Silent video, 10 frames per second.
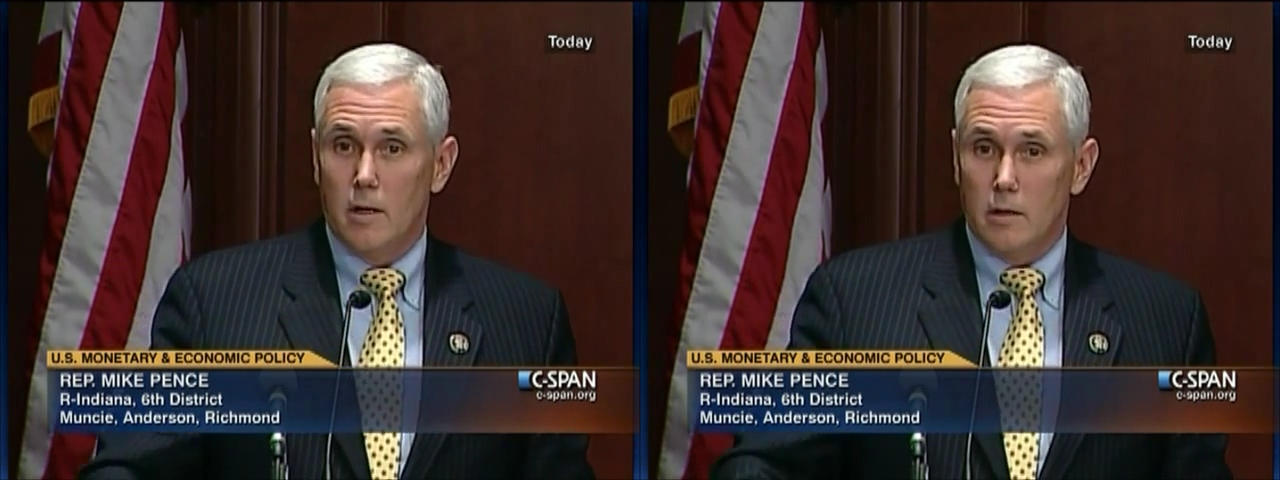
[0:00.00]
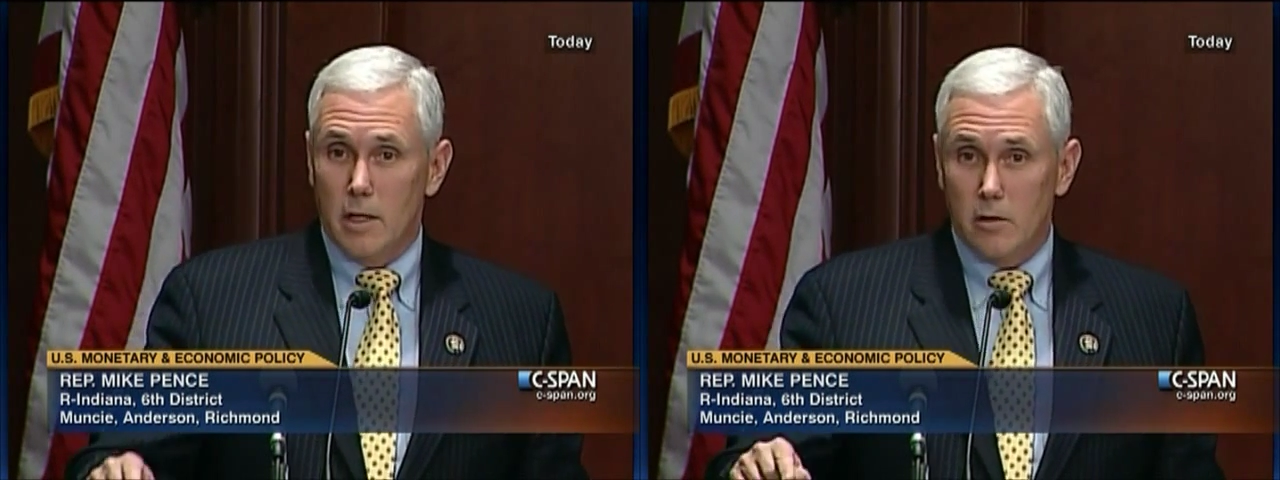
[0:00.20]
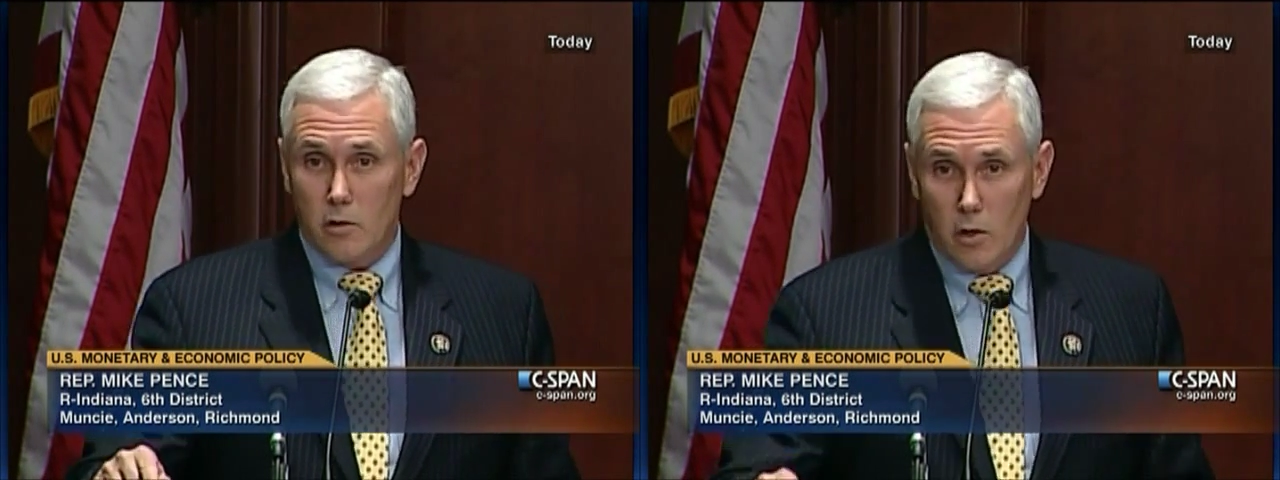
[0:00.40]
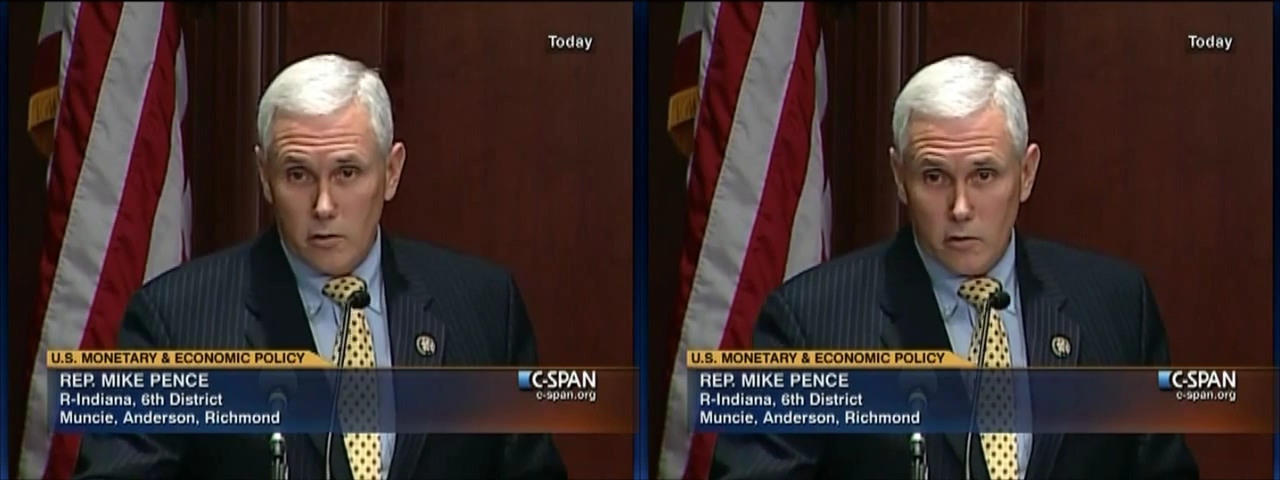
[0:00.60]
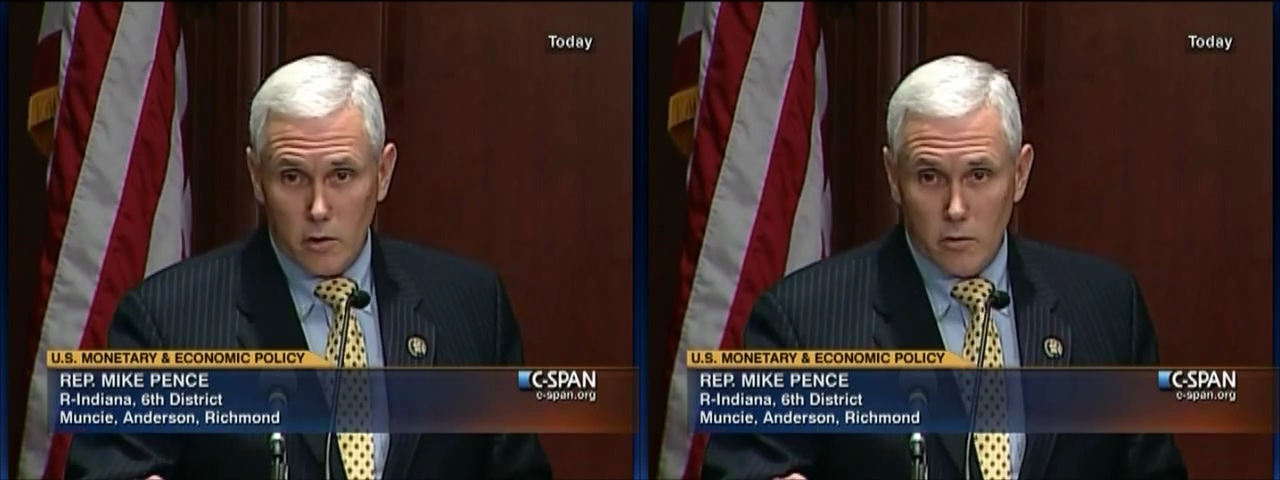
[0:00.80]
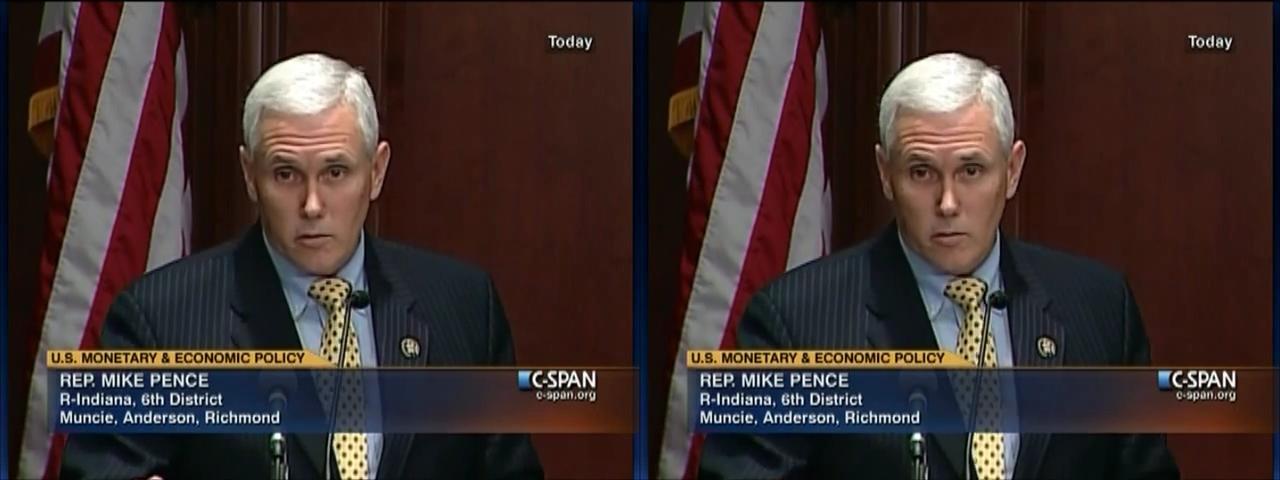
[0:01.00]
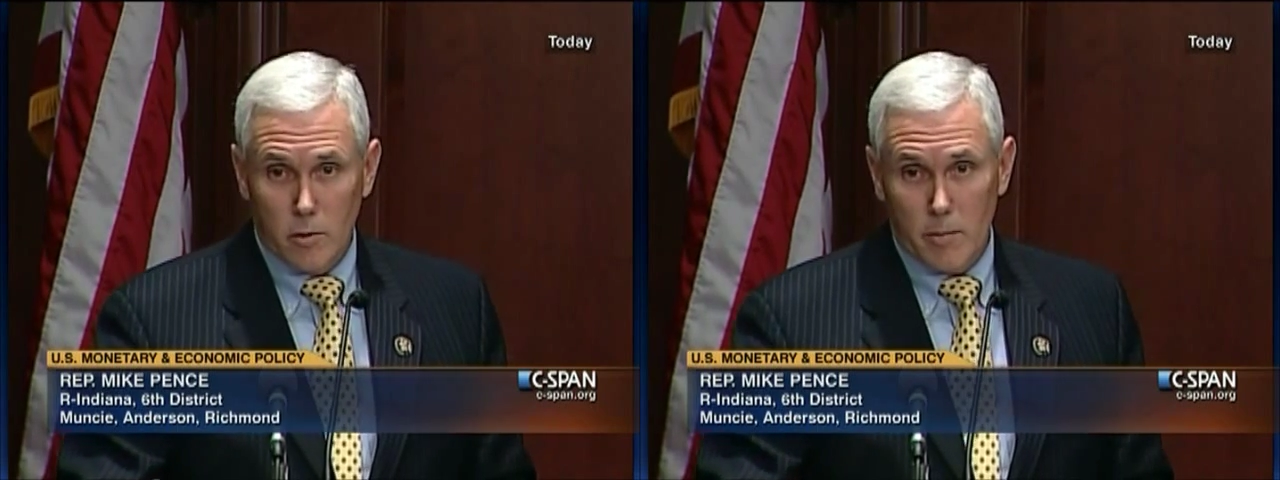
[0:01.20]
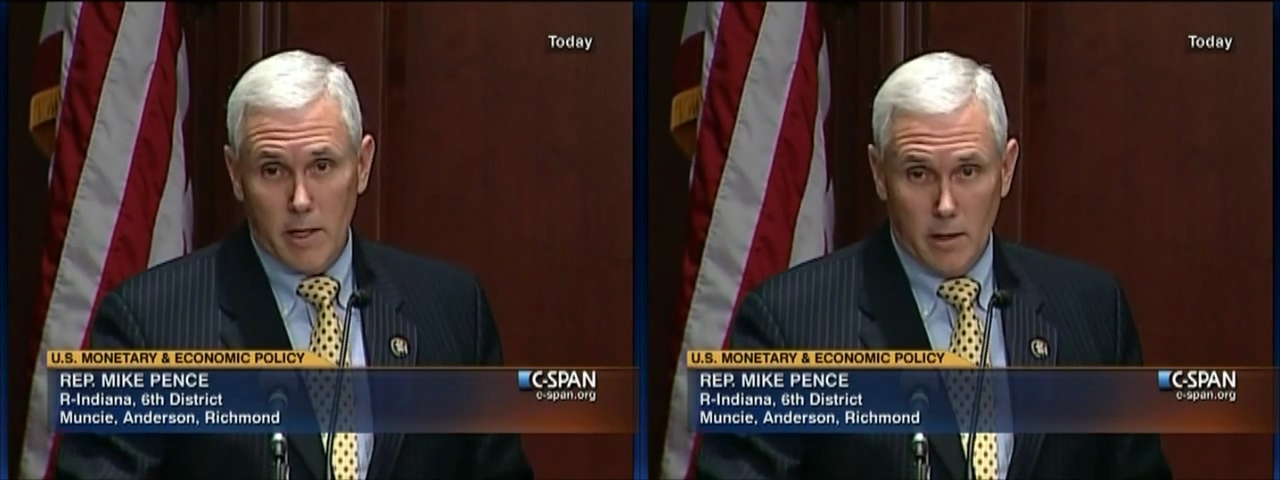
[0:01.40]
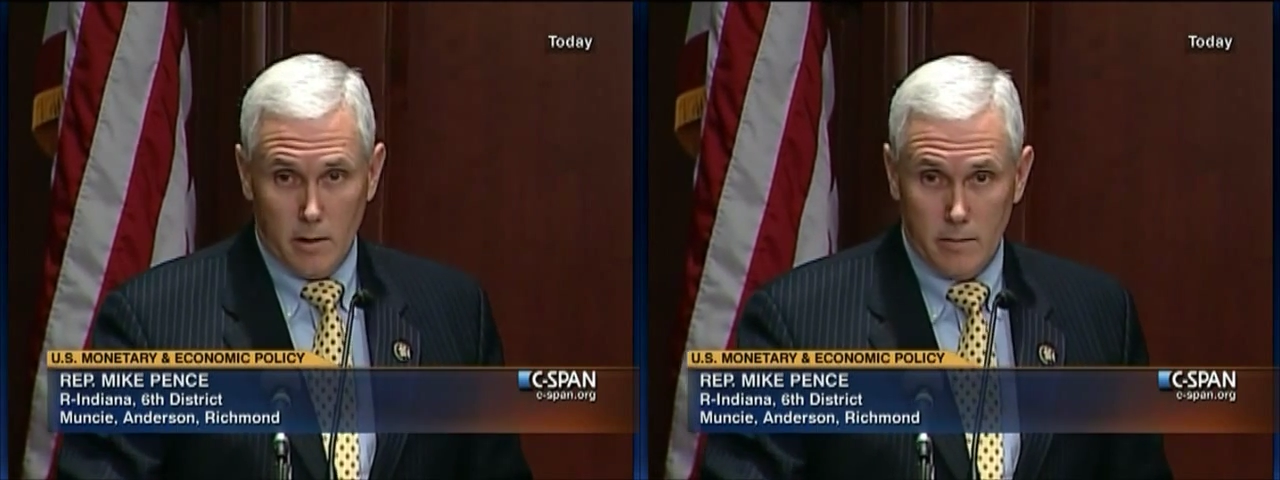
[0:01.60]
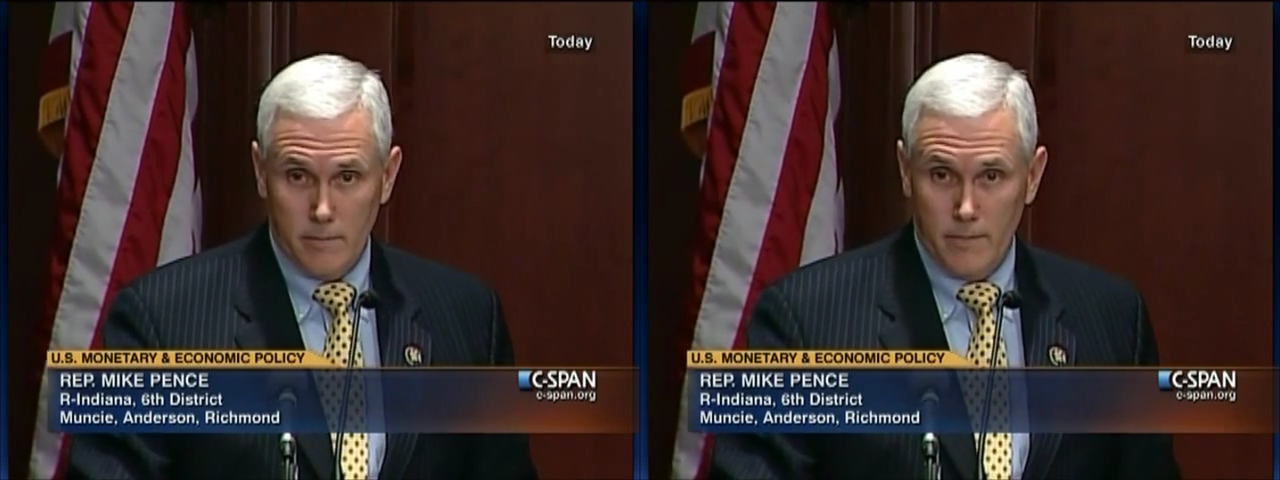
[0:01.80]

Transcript: let us also repair